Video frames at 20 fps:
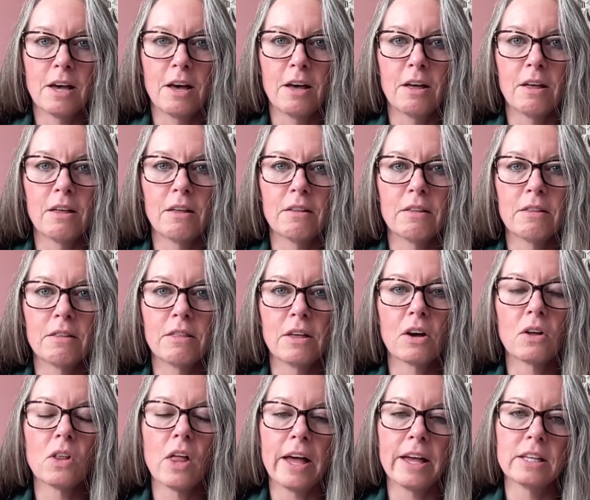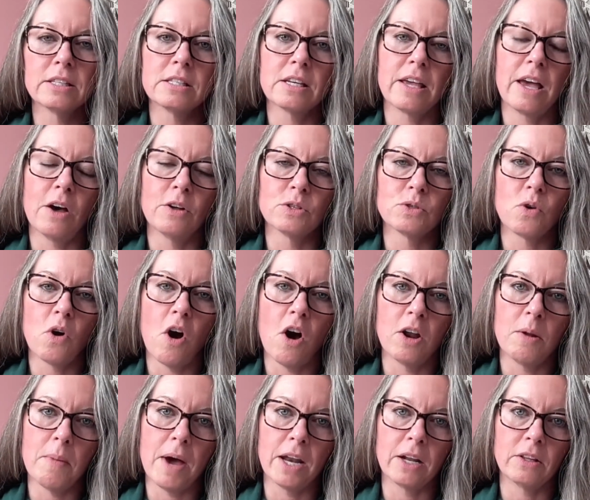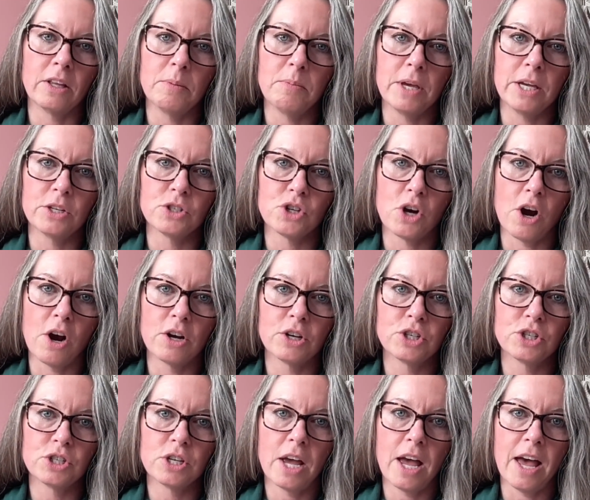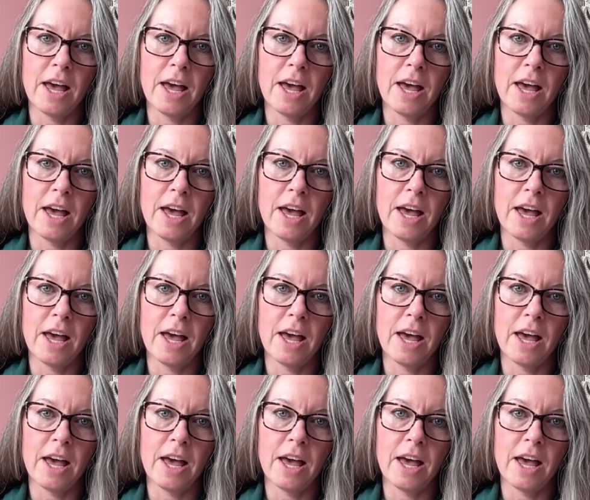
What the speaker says: the client's accounts were automatically being charged.